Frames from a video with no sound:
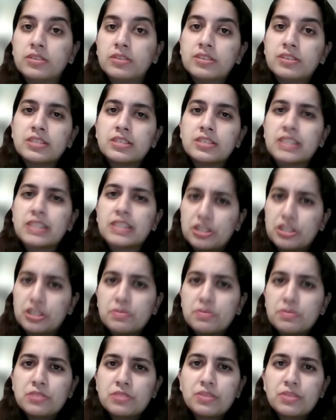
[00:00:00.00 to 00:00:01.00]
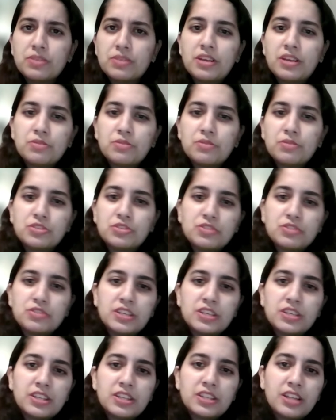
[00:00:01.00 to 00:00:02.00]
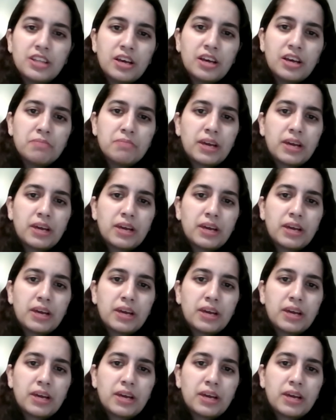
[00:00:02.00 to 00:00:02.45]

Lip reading: SketchUp is the one that I was using back